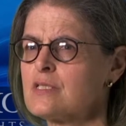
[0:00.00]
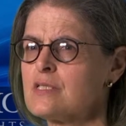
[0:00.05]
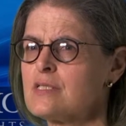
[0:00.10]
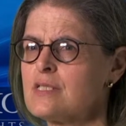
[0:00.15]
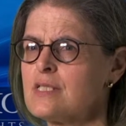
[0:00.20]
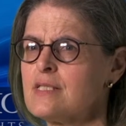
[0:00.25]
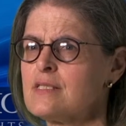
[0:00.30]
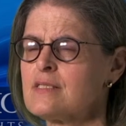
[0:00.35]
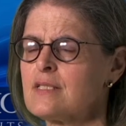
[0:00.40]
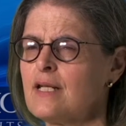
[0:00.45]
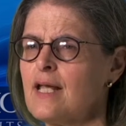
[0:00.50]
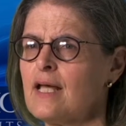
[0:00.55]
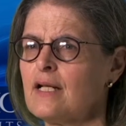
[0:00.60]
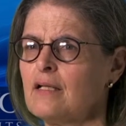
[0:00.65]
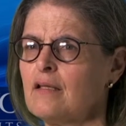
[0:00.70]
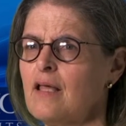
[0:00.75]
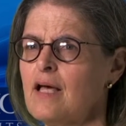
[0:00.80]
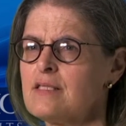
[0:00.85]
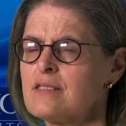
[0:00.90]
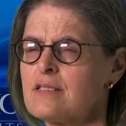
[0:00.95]
disease in
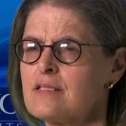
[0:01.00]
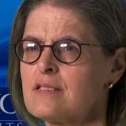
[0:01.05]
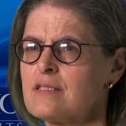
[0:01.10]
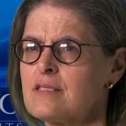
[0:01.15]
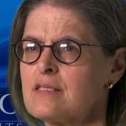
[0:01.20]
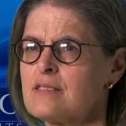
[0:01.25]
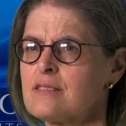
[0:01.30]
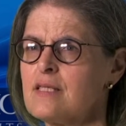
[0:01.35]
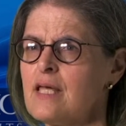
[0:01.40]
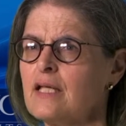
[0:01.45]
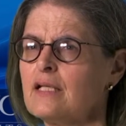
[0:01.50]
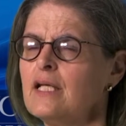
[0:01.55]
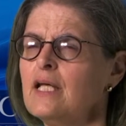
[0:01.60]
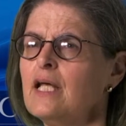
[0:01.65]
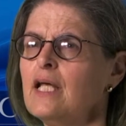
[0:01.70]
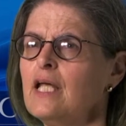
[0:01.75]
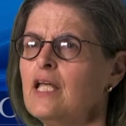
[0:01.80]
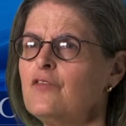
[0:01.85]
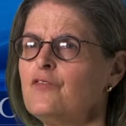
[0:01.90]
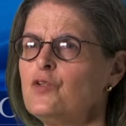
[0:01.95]
adolescence is that
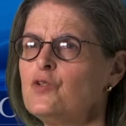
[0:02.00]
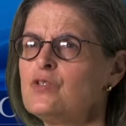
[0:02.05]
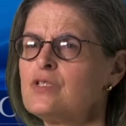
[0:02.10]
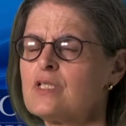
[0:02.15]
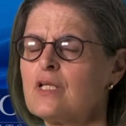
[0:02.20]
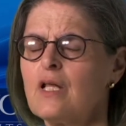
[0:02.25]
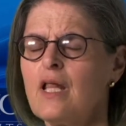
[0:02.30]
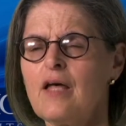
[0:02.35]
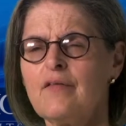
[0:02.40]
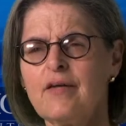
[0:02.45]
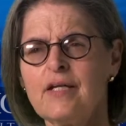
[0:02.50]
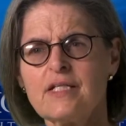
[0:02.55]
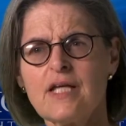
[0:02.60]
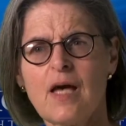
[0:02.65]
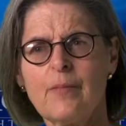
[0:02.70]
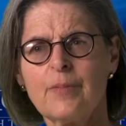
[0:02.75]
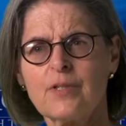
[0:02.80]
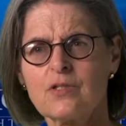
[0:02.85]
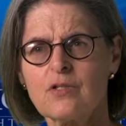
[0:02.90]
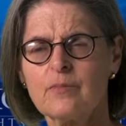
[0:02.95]
if you still have
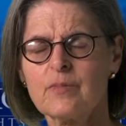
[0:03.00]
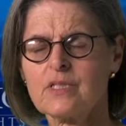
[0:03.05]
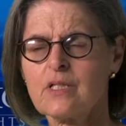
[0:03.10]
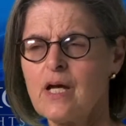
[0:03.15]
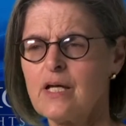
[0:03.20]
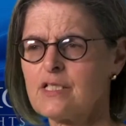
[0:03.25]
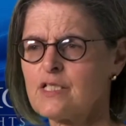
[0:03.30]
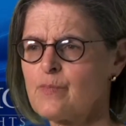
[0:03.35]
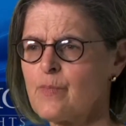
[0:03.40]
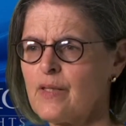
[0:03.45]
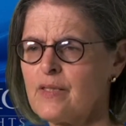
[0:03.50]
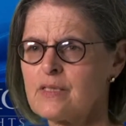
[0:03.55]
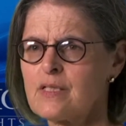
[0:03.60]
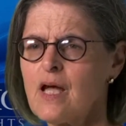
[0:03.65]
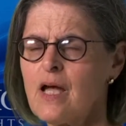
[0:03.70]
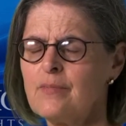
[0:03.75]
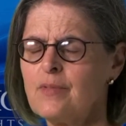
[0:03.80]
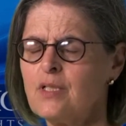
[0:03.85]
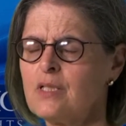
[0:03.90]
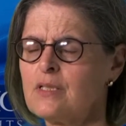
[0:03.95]
atopic dermatitis by the
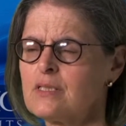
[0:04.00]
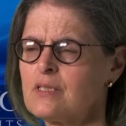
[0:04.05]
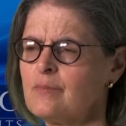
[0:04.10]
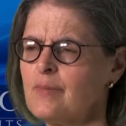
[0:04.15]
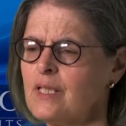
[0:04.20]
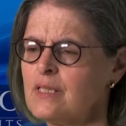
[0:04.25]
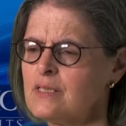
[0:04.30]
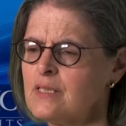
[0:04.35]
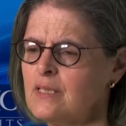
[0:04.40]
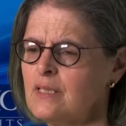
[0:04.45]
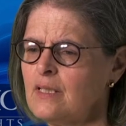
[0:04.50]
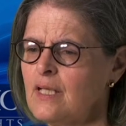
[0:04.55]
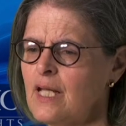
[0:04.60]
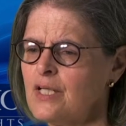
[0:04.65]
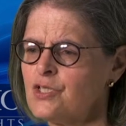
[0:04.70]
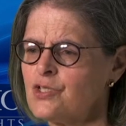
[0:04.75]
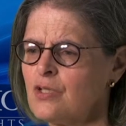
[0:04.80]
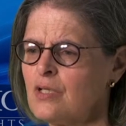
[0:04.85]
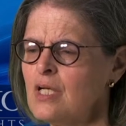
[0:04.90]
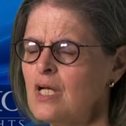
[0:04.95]
time you get to be a
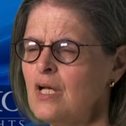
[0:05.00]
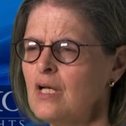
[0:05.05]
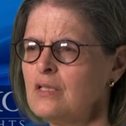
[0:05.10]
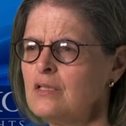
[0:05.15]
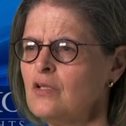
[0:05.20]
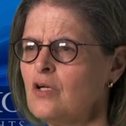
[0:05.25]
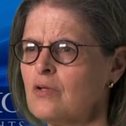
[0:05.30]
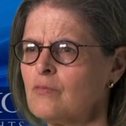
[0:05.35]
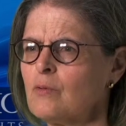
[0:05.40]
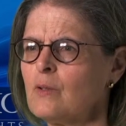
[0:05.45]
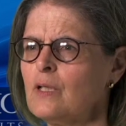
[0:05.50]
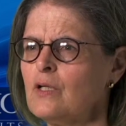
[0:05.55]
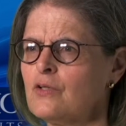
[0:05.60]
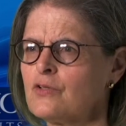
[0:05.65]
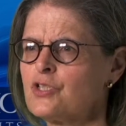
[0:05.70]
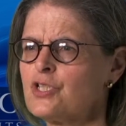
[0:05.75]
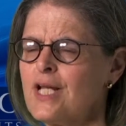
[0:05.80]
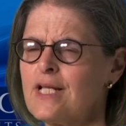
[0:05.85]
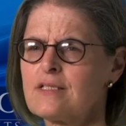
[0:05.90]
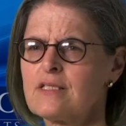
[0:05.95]
teenager,
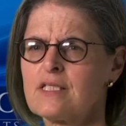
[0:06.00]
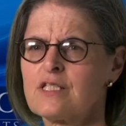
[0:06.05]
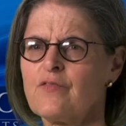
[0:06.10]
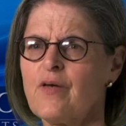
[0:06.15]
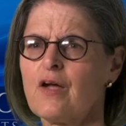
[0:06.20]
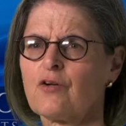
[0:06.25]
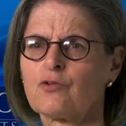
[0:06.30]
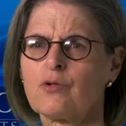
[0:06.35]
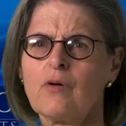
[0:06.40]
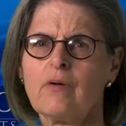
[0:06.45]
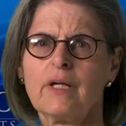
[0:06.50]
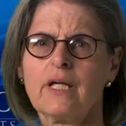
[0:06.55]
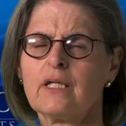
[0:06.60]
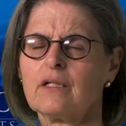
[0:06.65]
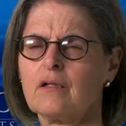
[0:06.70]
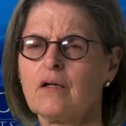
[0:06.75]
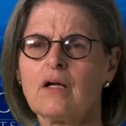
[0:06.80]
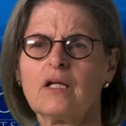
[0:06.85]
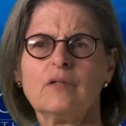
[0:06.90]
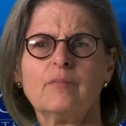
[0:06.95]
your chances of outgrowing
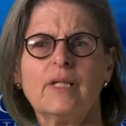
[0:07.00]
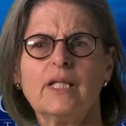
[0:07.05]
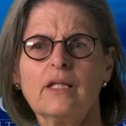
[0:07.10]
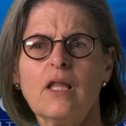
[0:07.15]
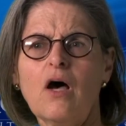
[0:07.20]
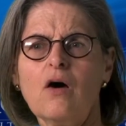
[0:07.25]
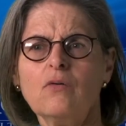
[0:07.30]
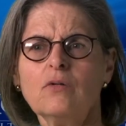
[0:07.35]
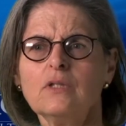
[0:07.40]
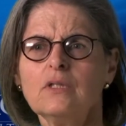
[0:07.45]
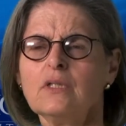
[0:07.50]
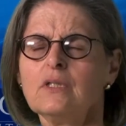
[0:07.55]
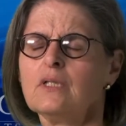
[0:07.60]
it are going to be low.